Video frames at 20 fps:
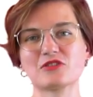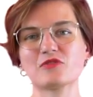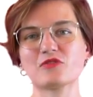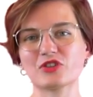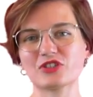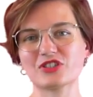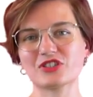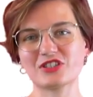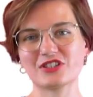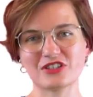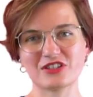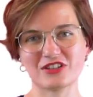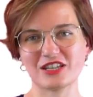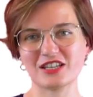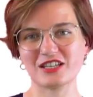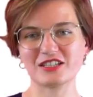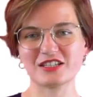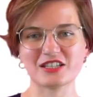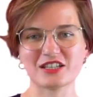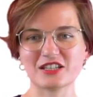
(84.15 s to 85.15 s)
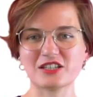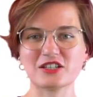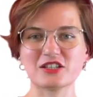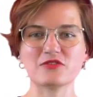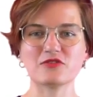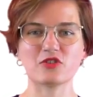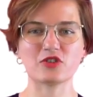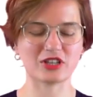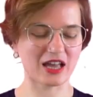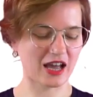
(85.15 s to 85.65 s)
what's the reason,
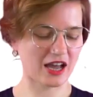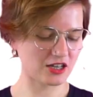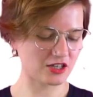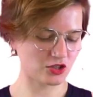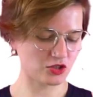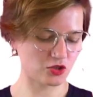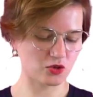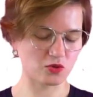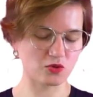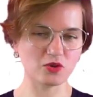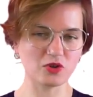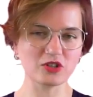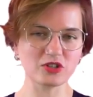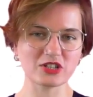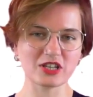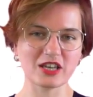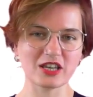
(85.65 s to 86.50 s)
what are the tools.